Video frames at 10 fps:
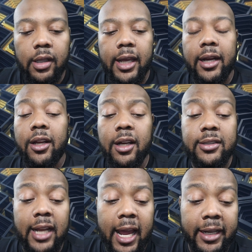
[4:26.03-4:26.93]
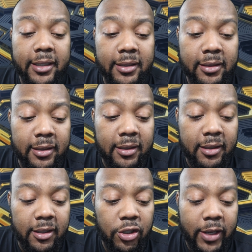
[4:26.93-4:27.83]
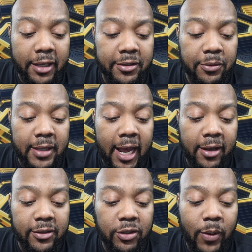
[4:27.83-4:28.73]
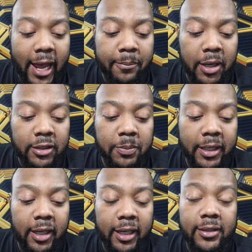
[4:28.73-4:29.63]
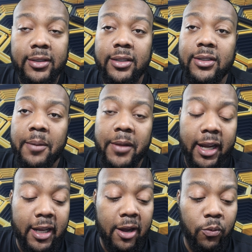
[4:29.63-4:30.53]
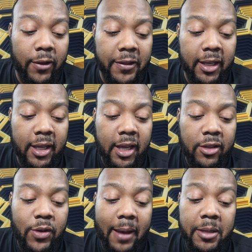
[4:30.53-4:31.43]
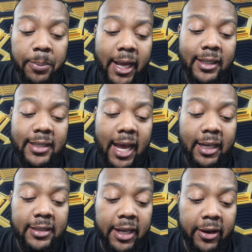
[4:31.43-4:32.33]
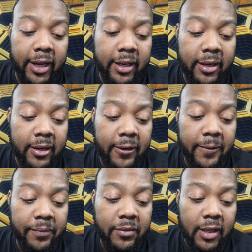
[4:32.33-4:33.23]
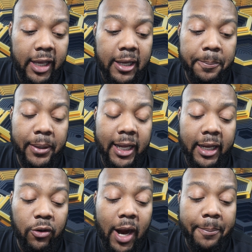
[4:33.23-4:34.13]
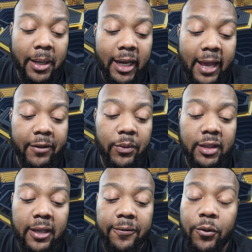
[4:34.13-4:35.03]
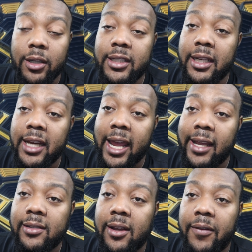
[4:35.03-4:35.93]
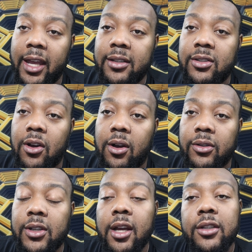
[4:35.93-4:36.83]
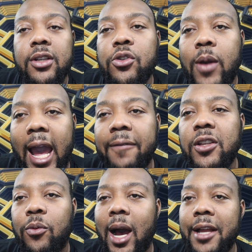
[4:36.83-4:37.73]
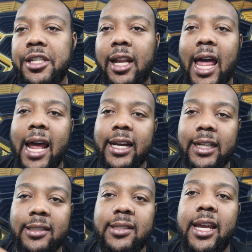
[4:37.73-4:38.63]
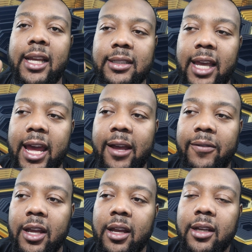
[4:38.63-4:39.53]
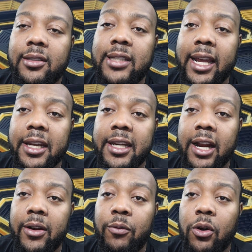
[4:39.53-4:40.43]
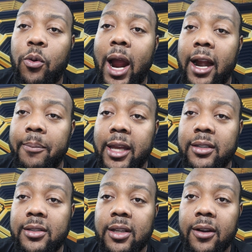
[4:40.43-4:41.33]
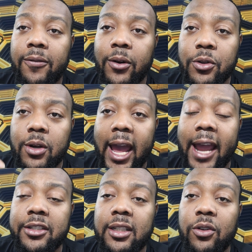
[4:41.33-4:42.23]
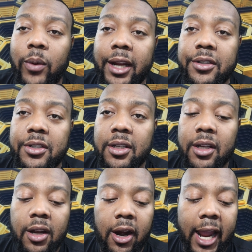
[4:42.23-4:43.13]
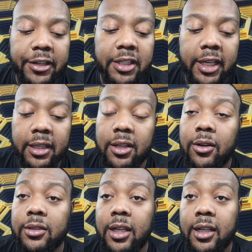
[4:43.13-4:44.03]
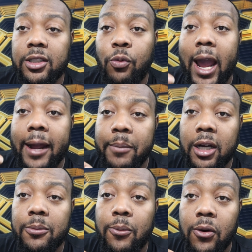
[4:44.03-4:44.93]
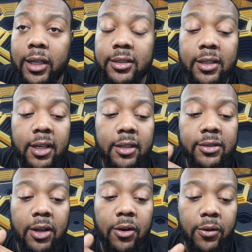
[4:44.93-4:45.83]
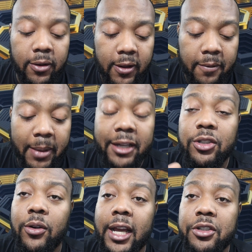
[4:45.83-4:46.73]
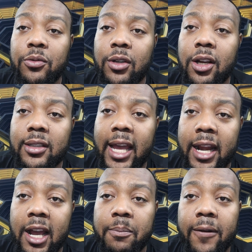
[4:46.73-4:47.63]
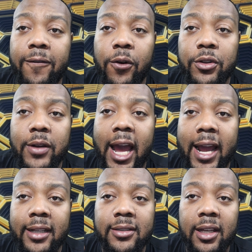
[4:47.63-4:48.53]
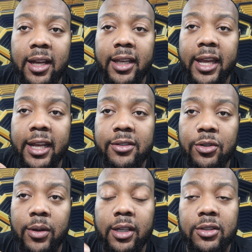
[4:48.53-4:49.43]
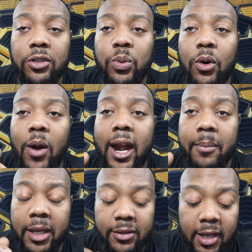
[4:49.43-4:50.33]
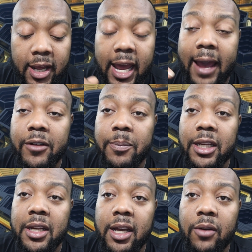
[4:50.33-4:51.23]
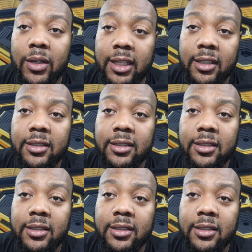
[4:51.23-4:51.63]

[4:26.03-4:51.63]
it looks like you get 2,000 Swagbucks, but look, it's something that come with it. You have to play solitary and complete crop 11 within 14 days of installs. So you have to watch. A lot of these things have secondary requirements for you to actually reach or actually get those Swagbuck points. So make sure that you look that up before you guys get into it, because those requirements have to be done within a